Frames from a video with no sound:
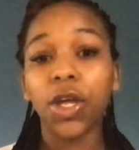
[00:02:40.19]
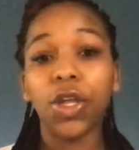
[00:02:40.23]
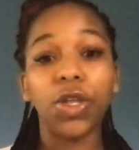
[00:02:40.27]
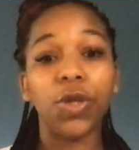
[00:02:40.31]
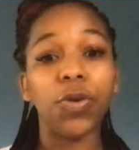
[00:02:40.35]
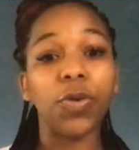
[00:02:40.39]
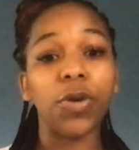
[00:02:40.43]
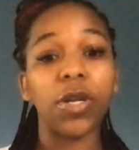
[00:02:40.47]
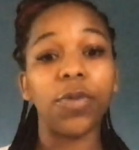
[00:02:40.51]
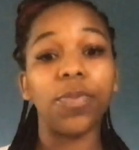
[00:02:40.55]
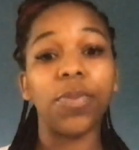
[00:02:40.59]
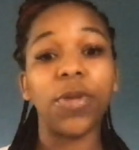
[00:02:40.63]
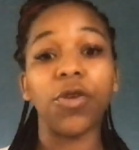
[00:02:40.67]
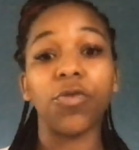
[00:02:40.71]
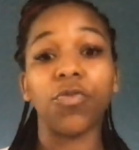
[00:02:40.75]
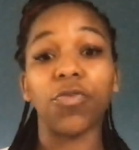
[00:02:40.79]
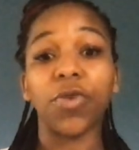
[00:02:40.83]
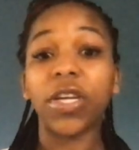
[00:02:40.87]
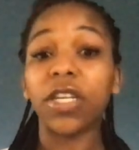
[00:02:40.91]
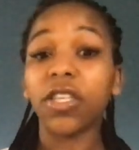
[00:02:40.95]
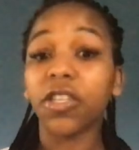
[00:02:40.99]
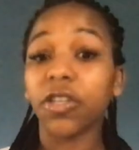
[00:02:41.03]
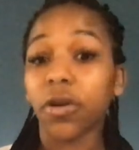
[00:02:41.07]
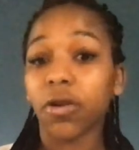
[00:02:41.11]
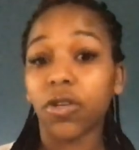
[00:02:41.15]
you could be
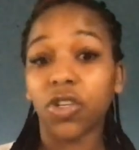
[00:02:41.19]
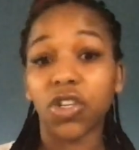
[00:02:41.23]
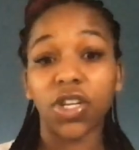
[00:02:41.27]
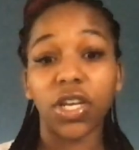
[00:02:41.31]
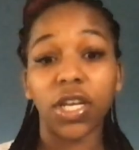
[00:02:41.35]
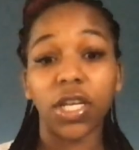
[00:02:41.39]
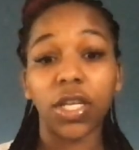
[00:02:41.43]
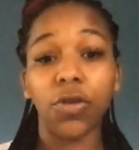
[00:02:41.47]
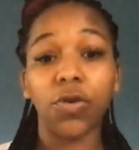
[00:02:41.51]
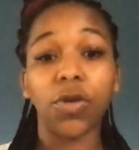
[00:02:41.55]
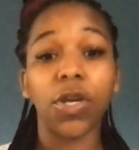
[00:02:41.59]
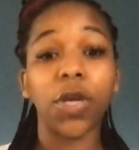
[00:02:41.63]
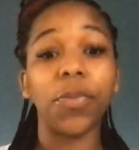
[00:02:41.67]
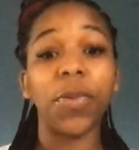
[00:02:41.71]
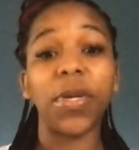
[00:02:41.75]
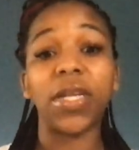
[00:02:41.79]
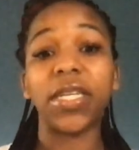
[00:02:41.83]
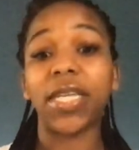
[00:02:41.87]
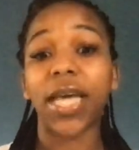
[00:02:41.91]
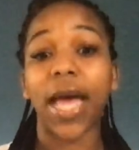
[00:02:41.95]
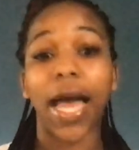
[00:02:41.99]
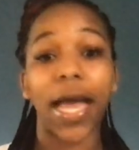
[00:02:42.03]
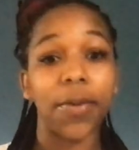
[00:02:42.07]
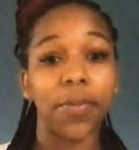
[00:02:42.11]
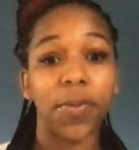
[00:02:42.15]
researching, you could be
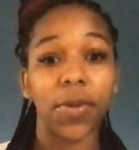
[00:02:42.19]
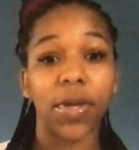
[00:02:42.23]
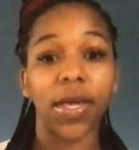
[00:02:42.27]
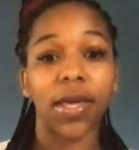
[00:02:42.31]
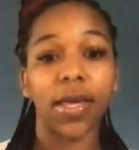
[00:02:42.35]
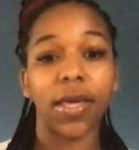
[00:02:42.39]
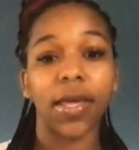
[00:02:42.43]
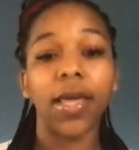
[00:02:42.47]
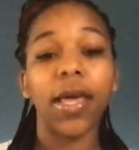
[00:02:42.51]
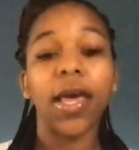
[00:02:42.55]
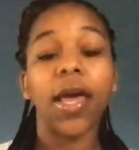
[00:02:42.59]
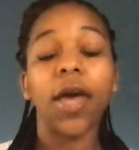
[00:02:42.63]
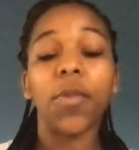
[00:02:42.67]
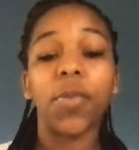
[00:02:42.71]
typing,